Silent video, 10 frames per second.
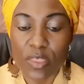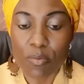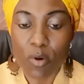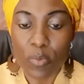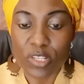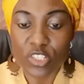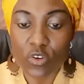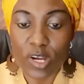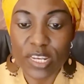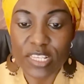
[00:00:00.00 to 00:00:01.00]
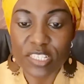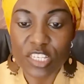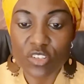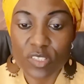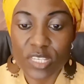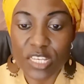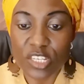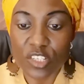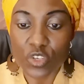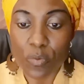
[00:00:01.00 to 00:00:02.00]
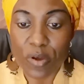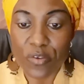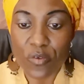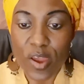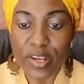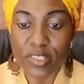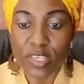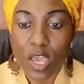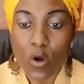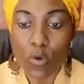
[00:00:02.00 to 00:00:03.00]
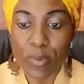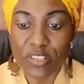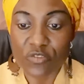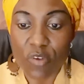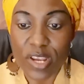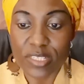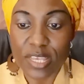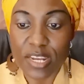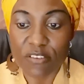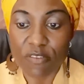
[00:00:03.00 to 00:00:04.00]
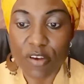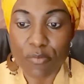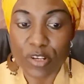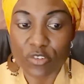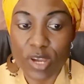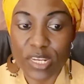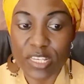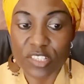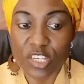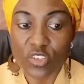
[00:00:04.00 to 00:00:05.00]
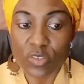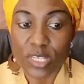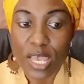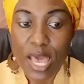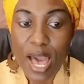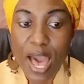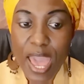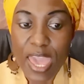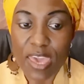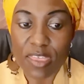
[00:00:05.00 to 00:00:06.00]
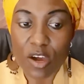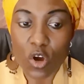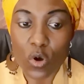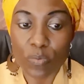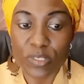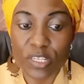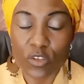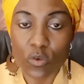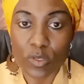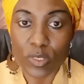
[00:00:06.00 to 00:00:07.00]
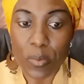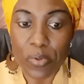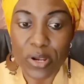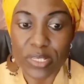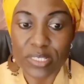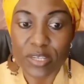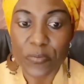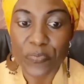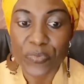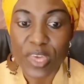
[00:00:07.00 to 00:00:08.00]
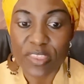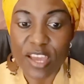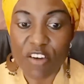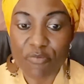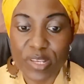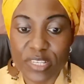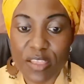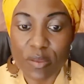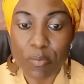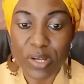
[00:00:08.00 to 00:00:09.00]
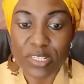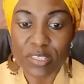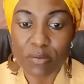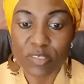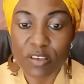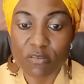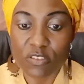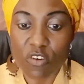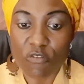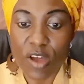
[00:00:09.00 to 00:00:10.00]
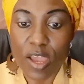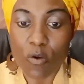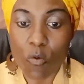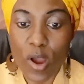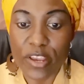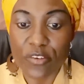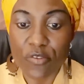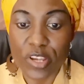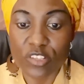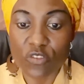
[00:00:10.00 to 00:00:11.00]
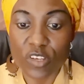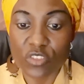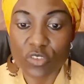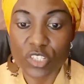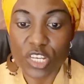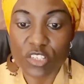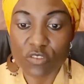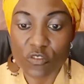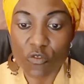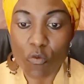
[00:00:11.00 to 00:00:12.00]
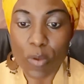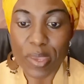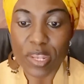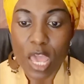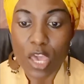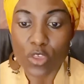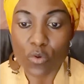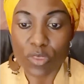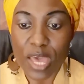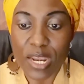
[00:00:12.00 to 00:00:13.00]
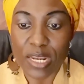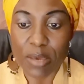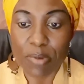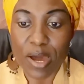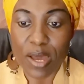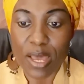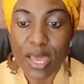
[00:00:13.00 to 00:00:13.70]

The more political organizations such as human rights, women's rights, and environmental organizations are either co-opted or suppressed. The government and the party themselves offer a wide range of associations for women, youth, and labor,